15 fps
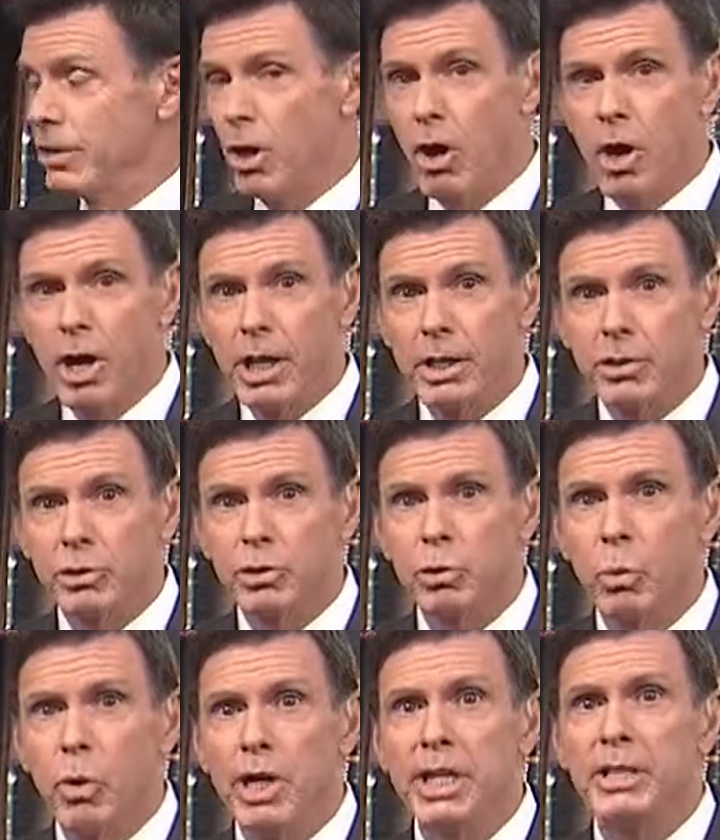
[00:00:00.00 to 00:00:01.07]
in August
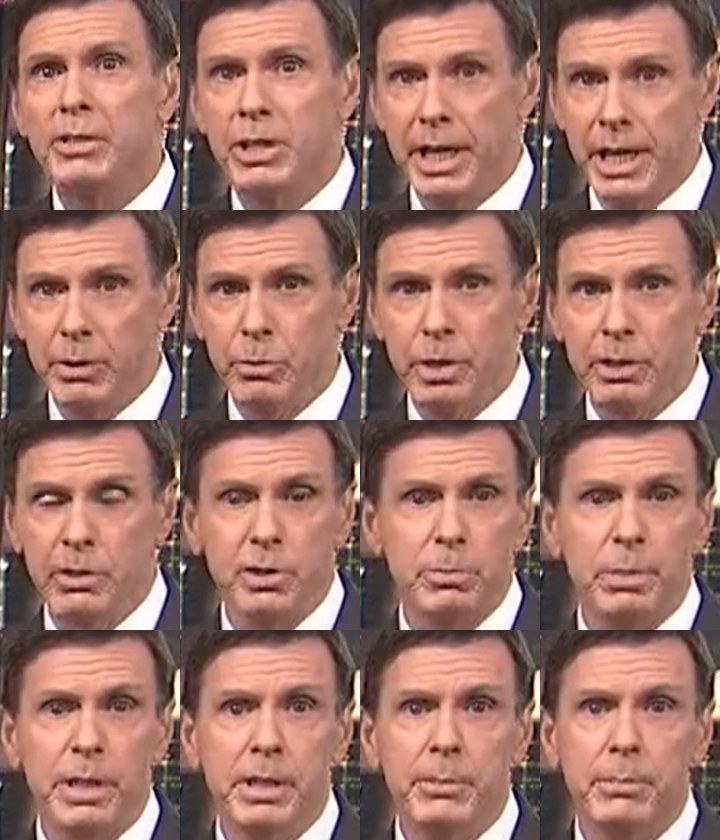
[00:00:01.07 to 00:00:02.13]
2010 when
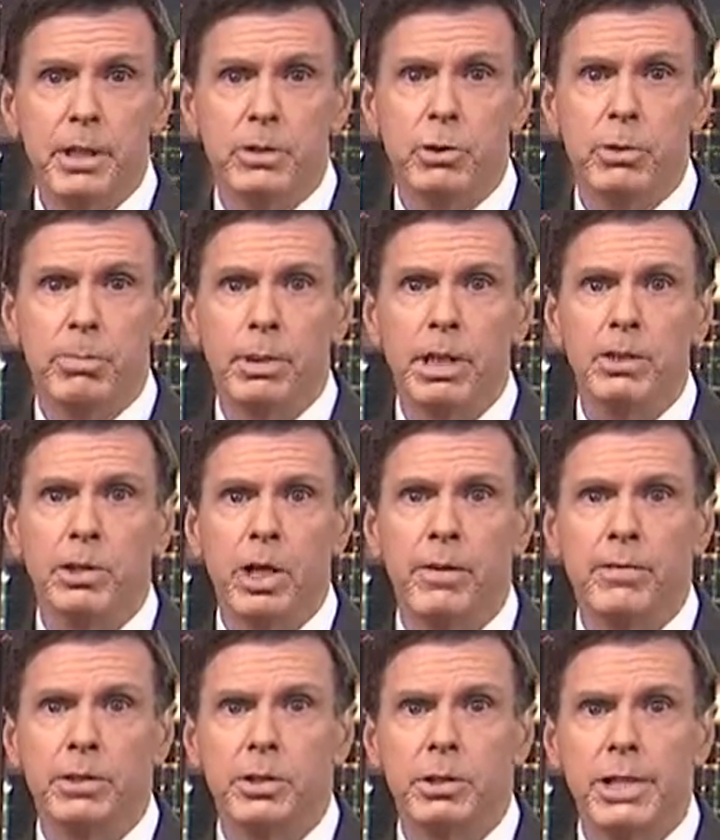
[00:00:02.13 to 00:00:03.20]
suspended Metro Police
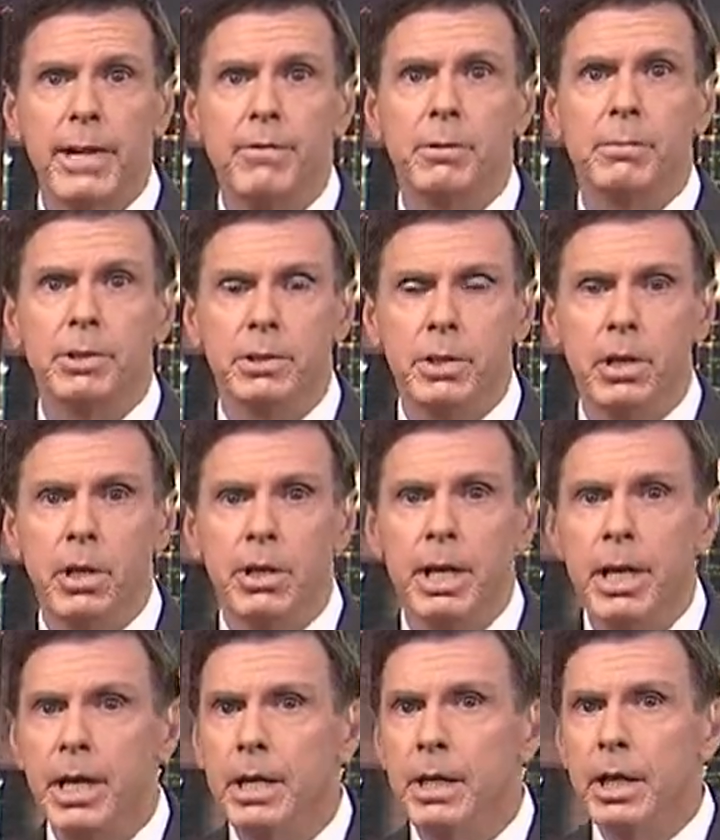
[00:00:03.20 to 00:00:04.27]
Officer David Bisard
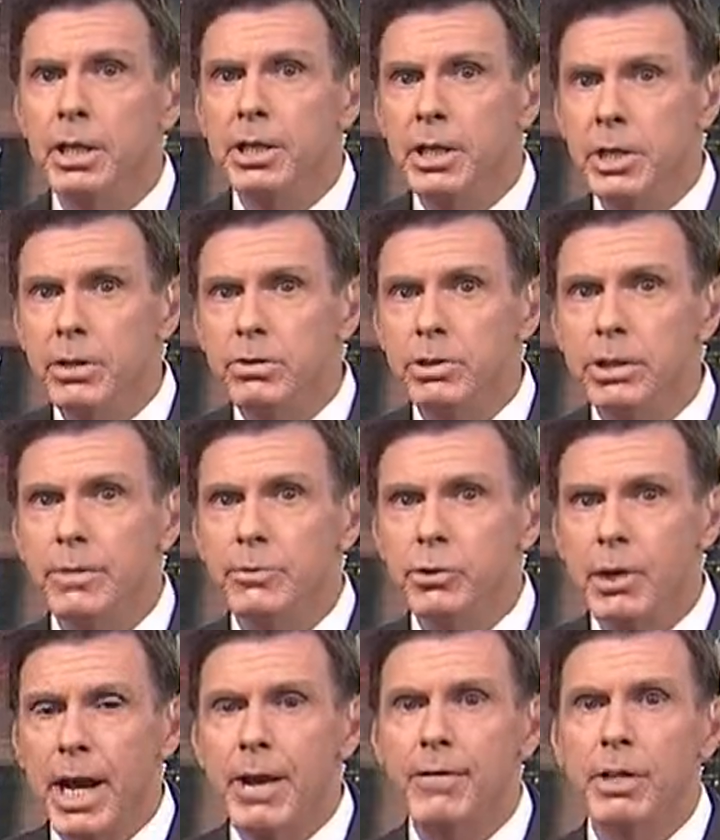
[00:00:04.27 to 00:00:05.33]
accused of
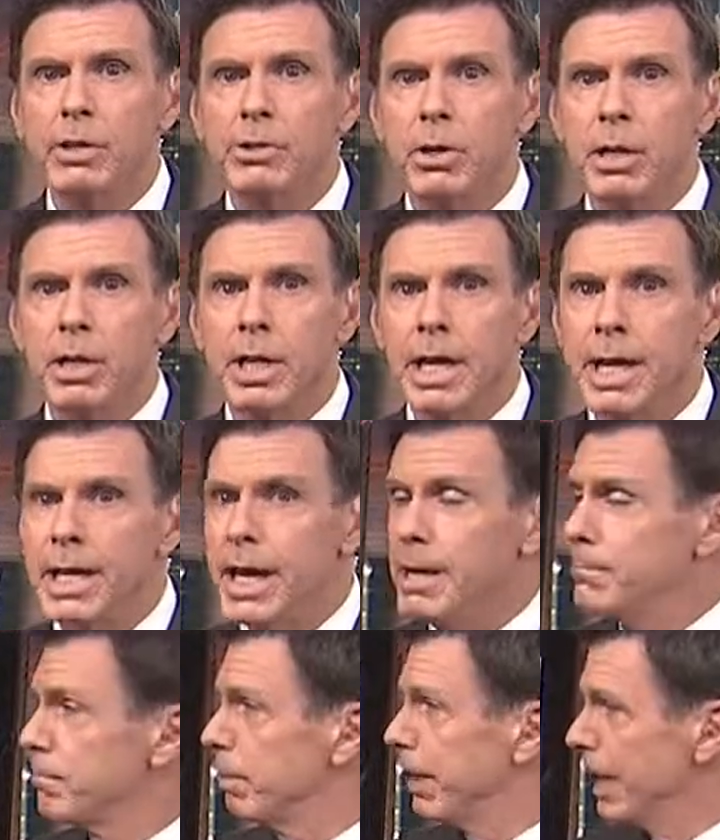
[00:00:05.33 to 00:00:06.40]
driving drunk
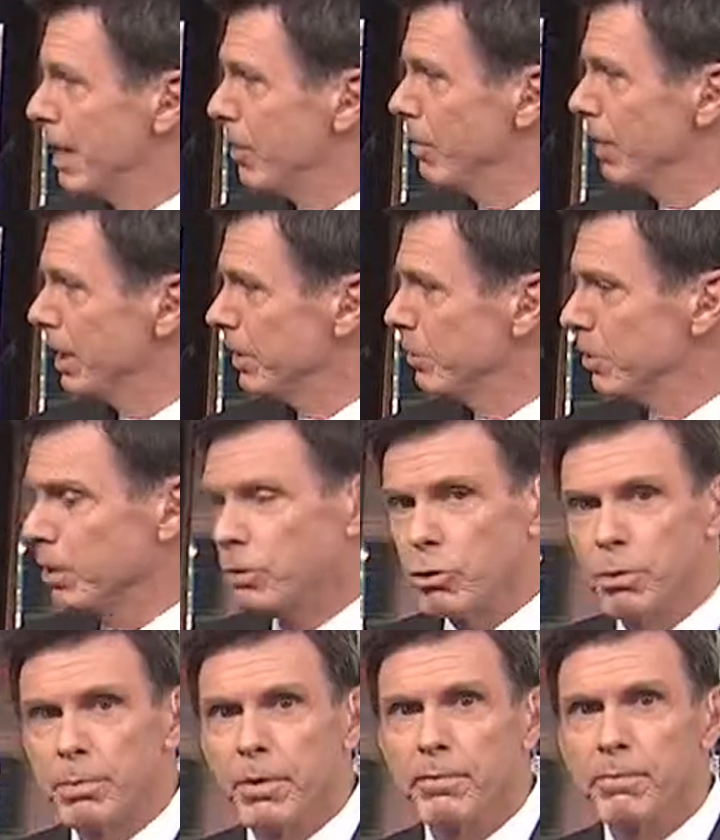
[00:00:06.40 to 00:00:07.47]
and plowing into a
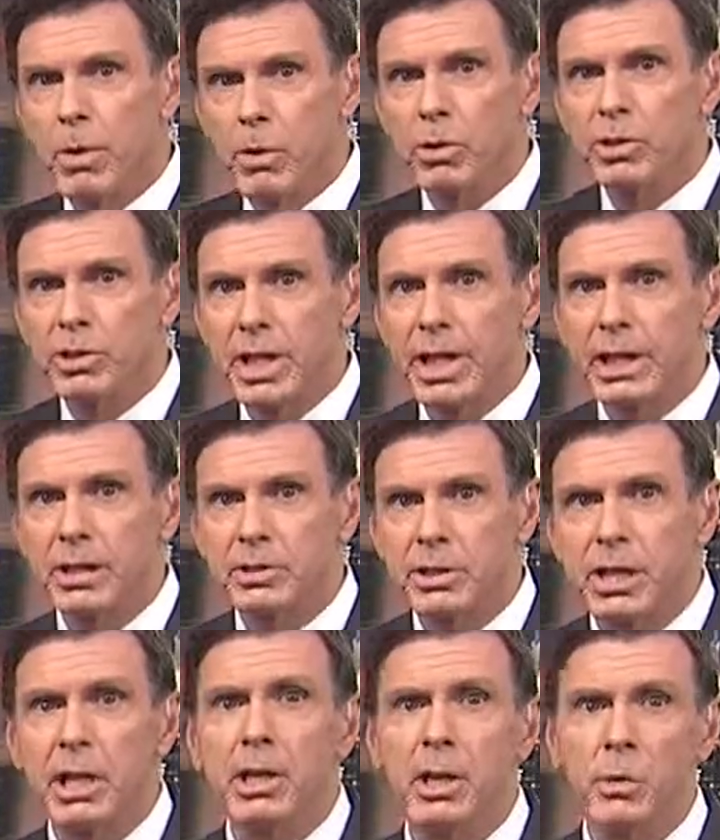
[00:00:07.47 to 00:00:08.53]
group of motorcyclists,
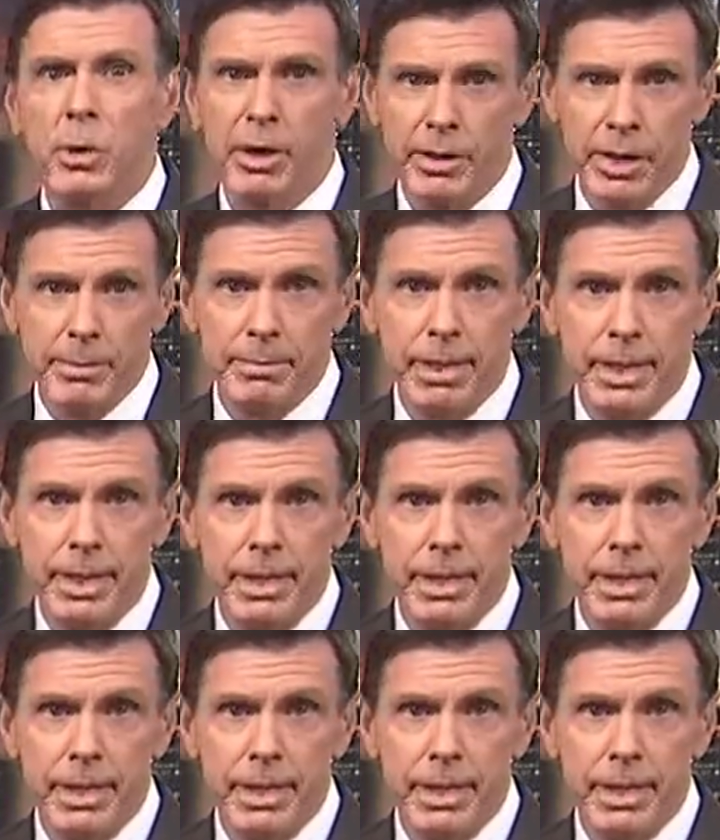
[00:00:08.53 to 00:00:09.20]
killing one of them.